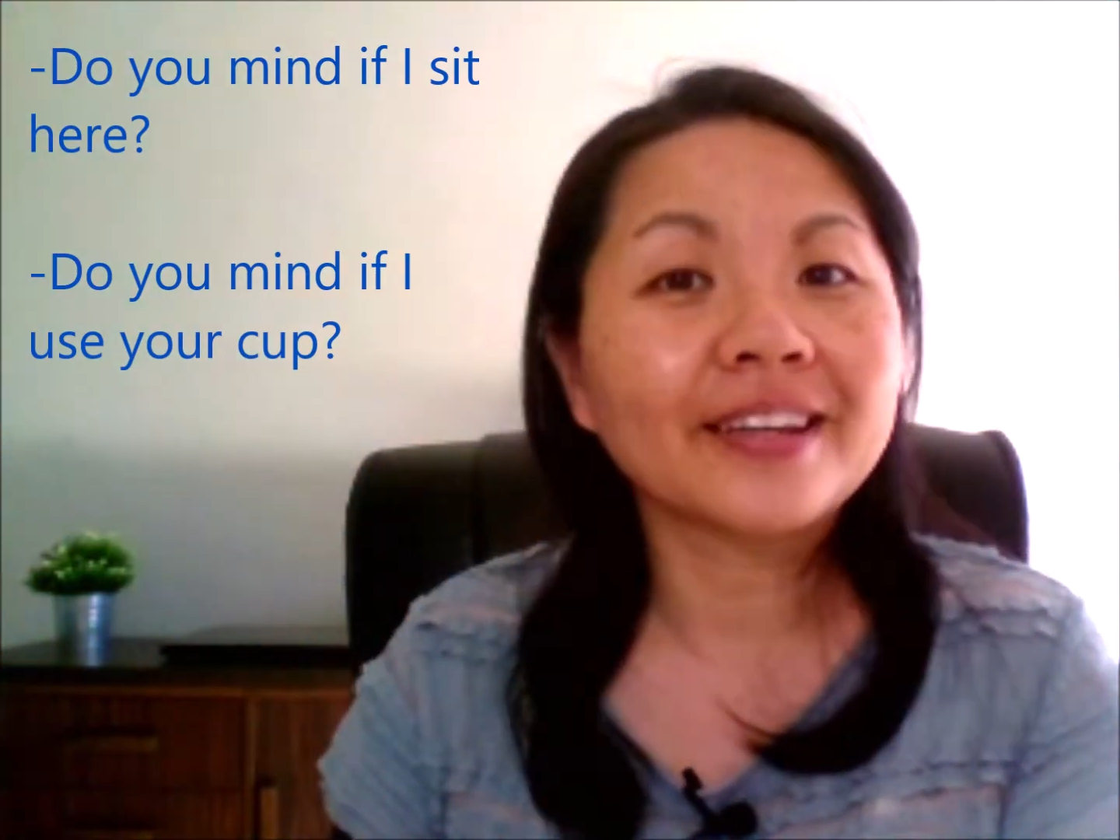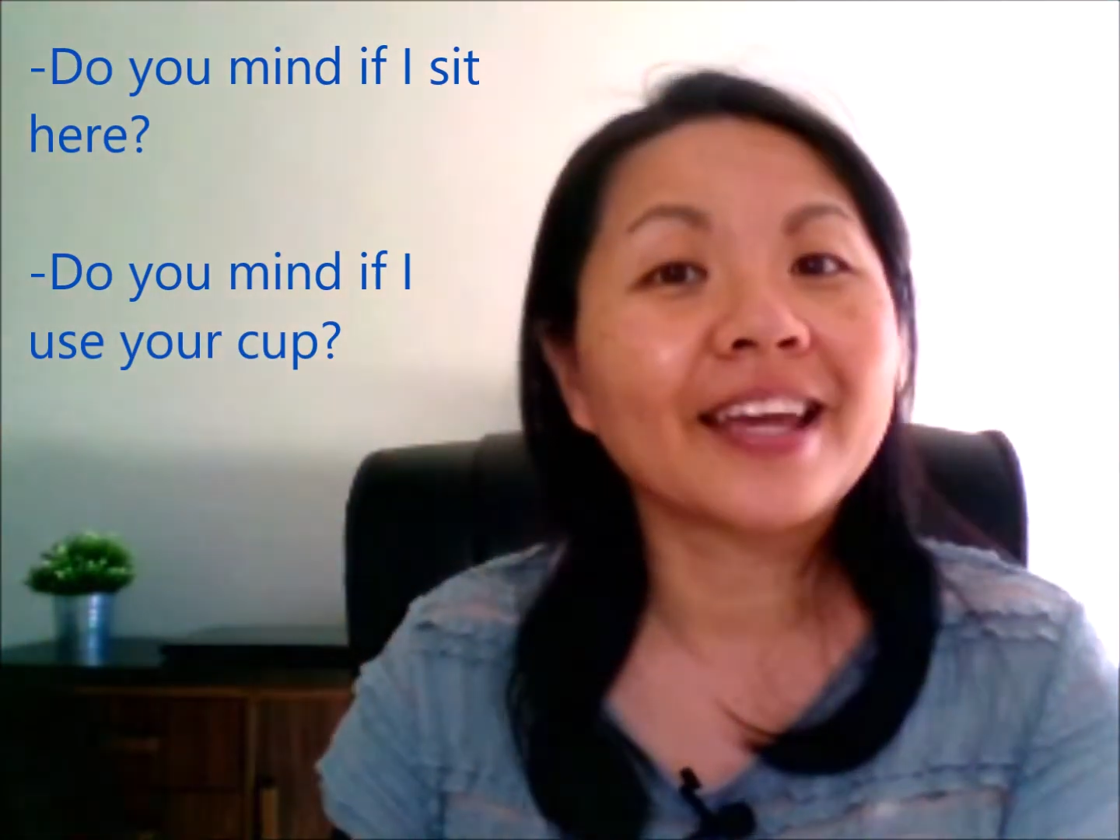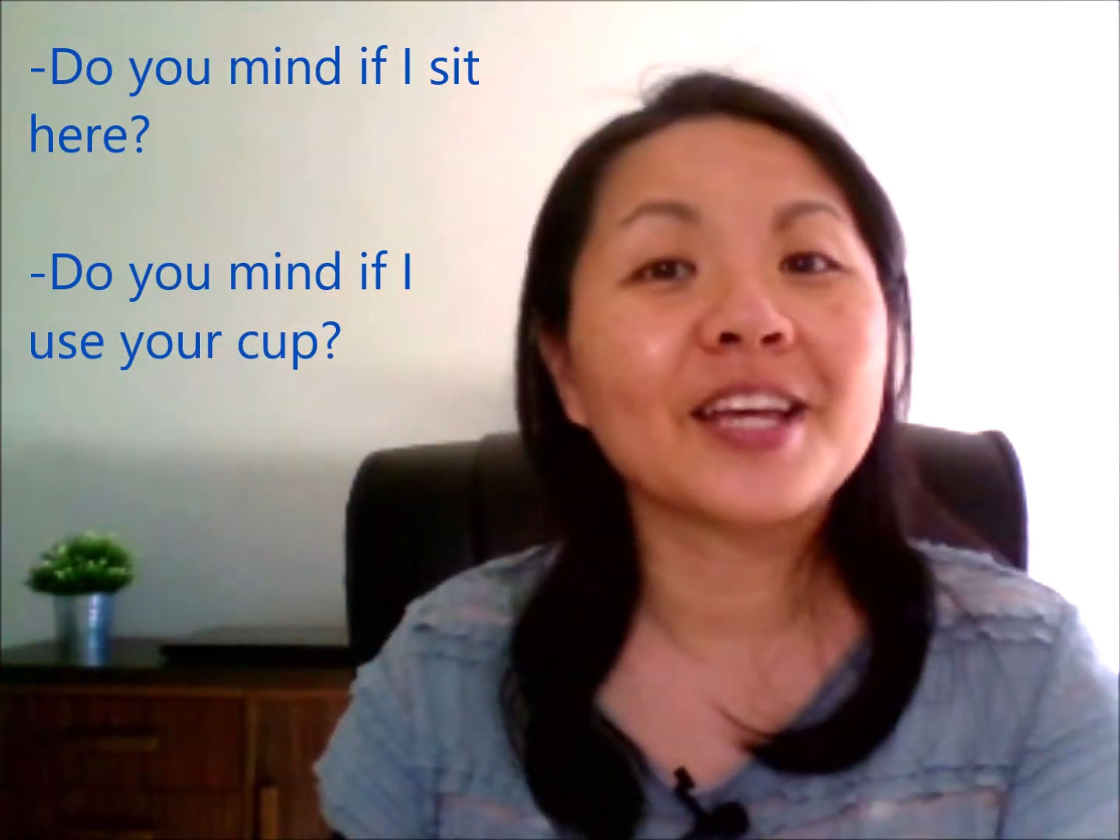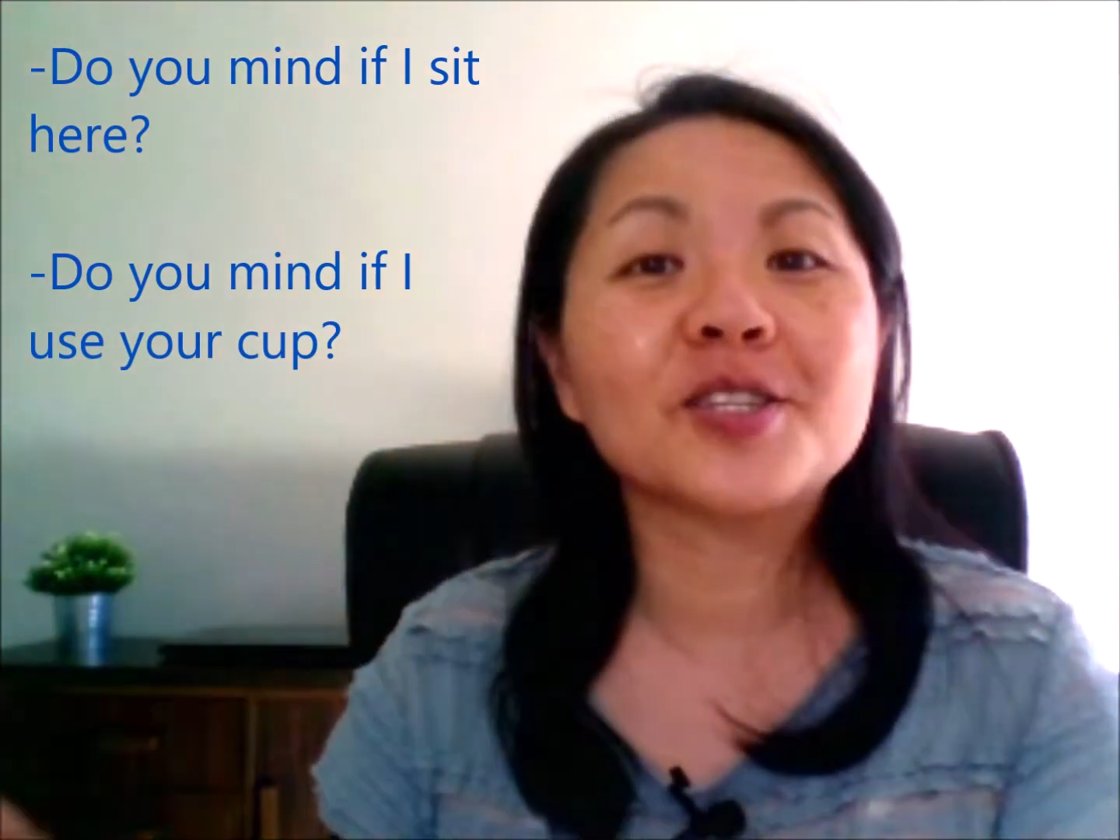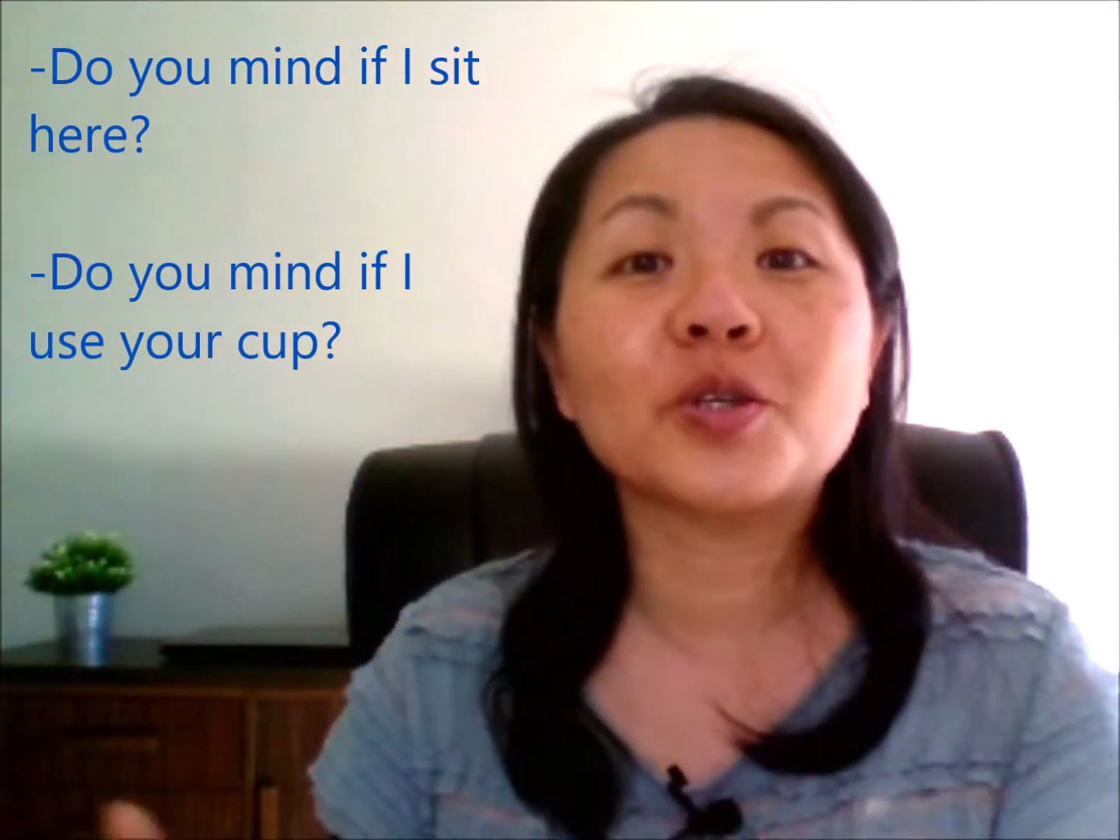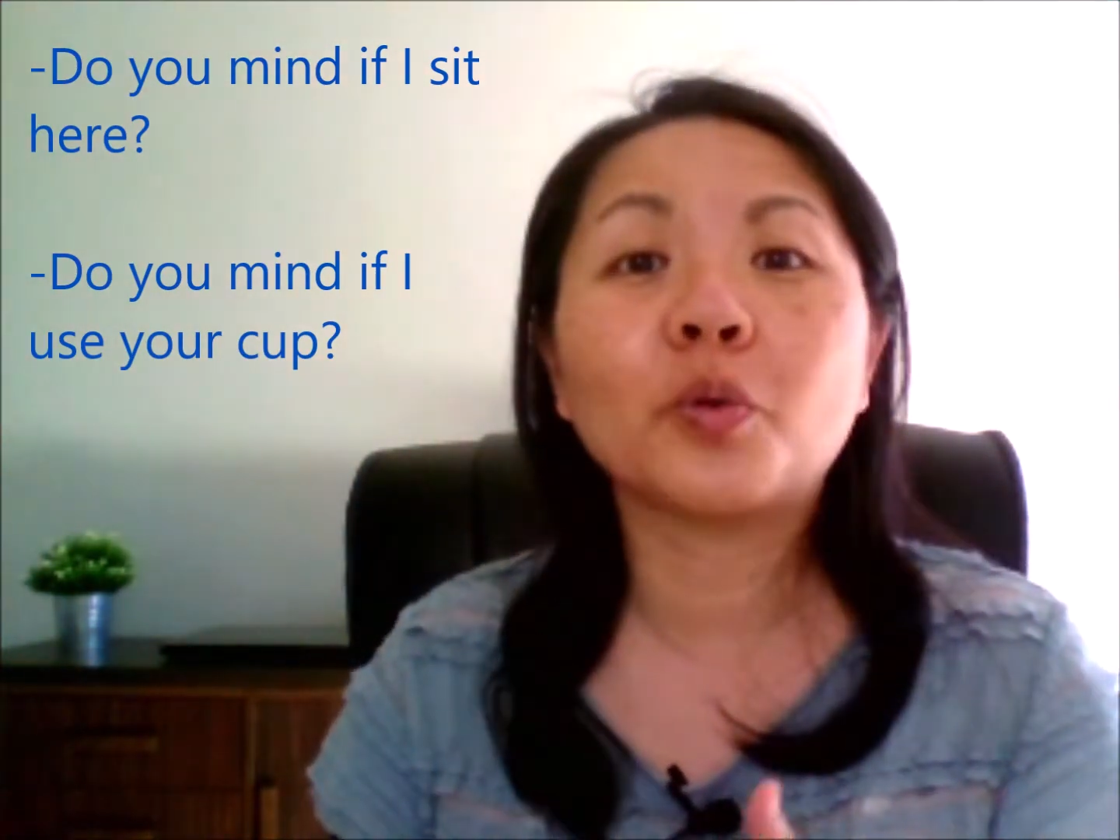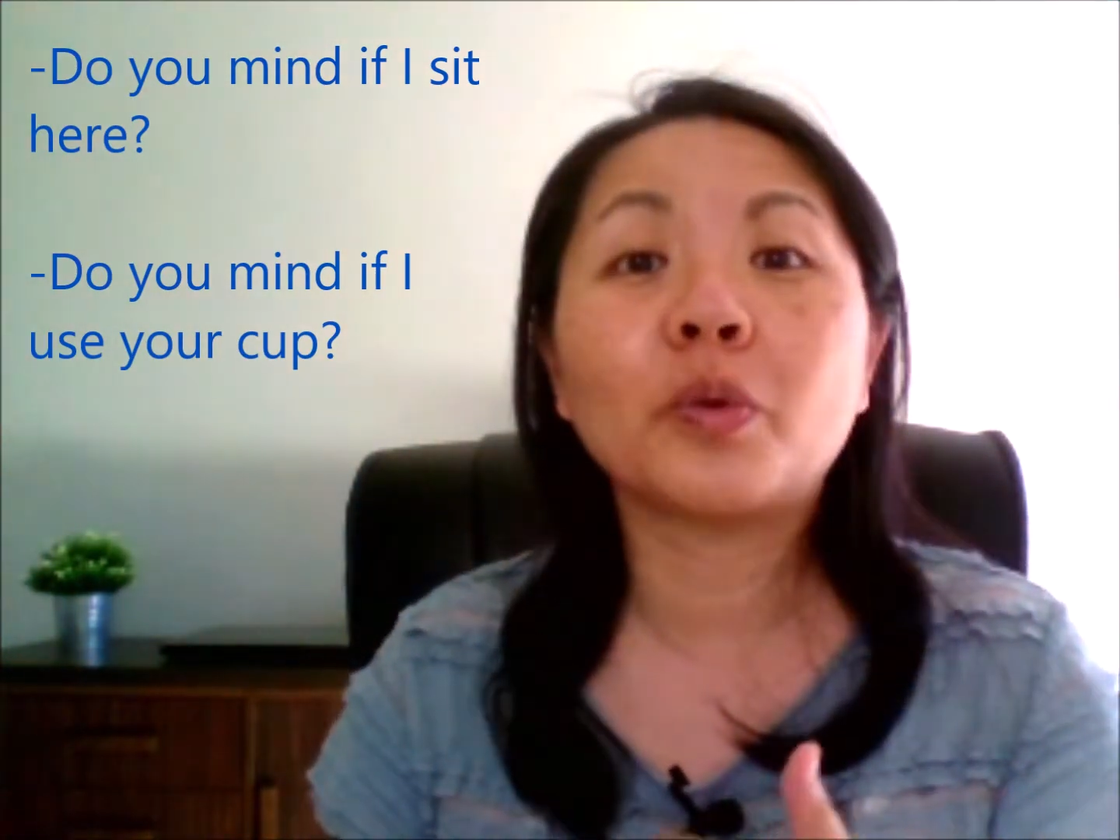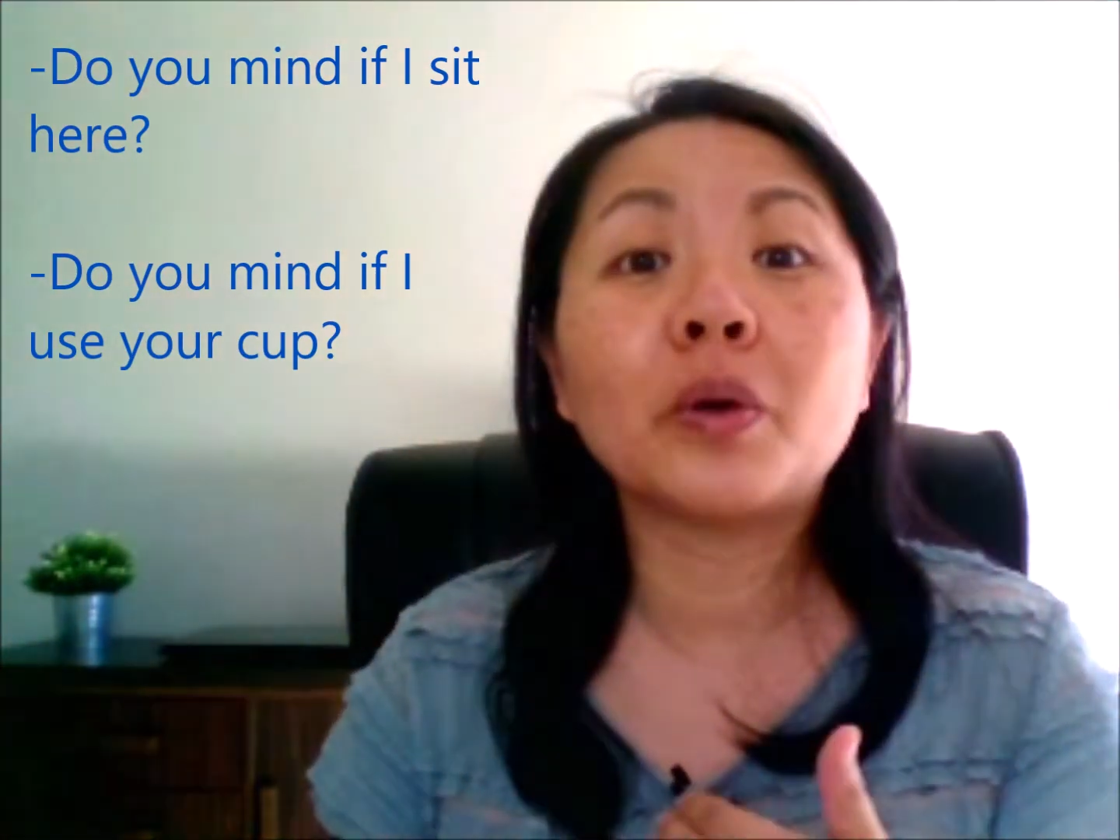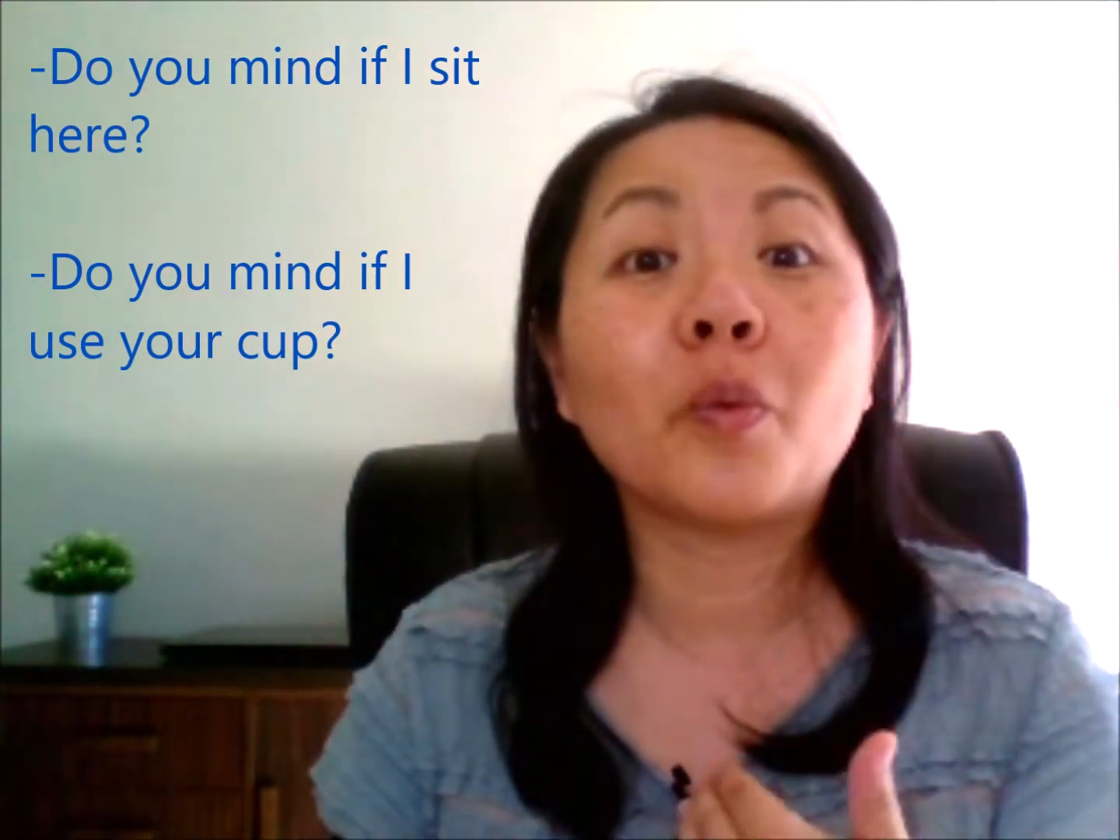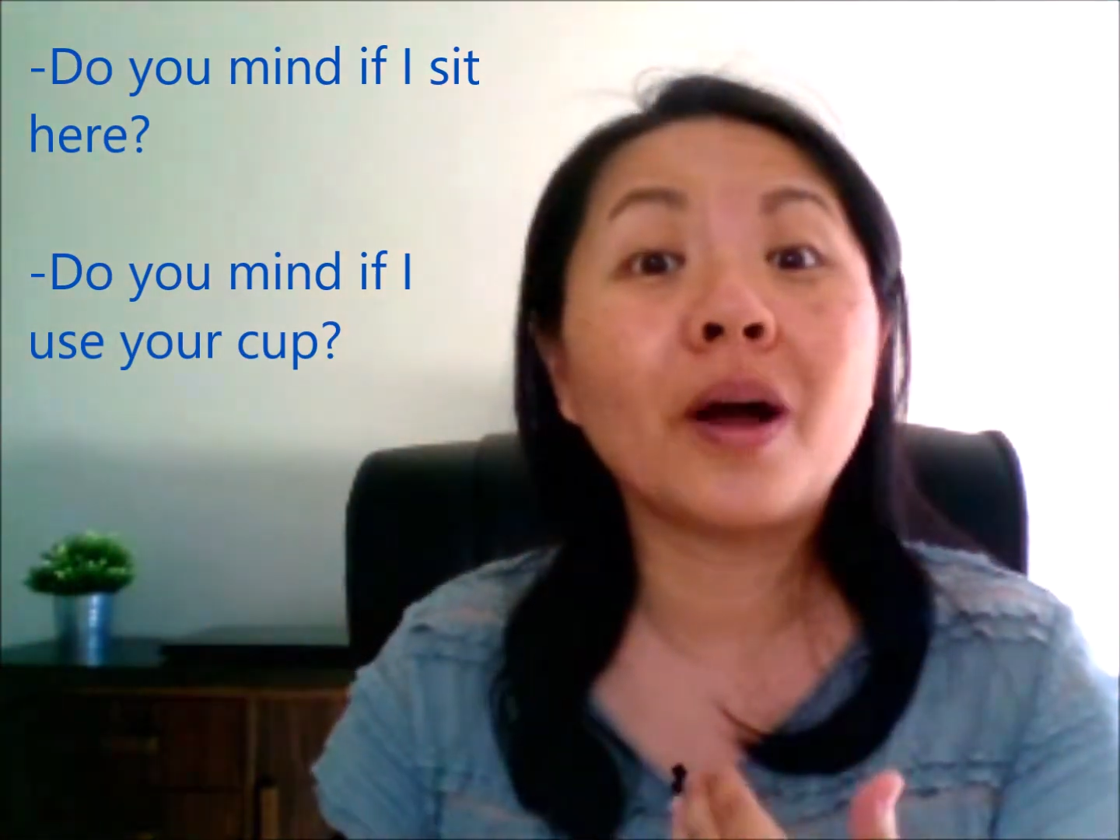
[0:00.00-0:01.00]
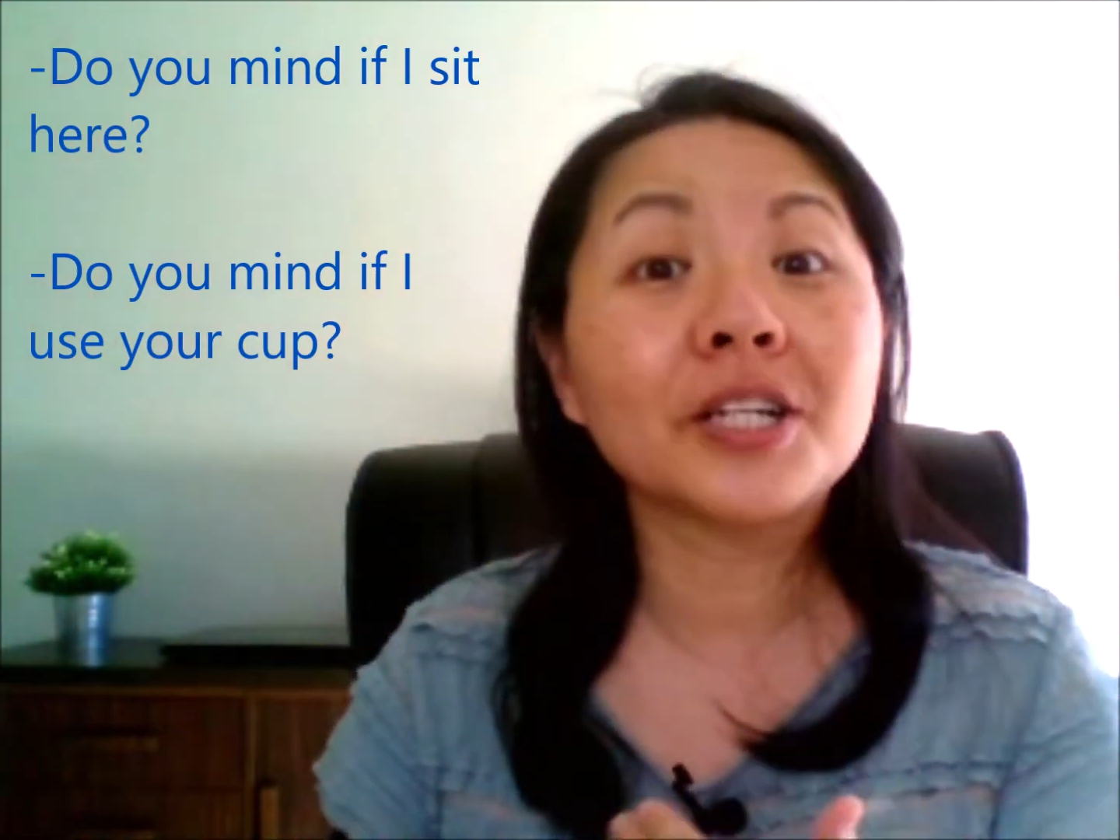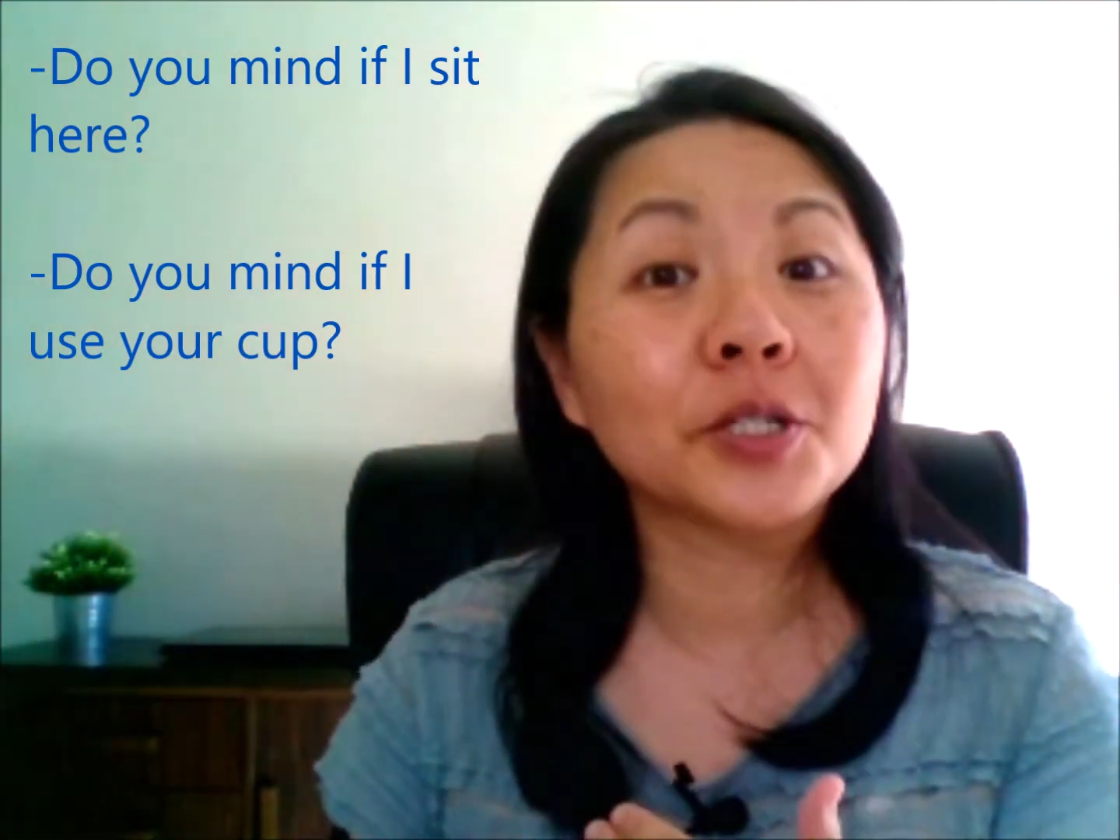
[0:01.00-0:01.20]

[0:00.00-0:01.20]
Okay, so we want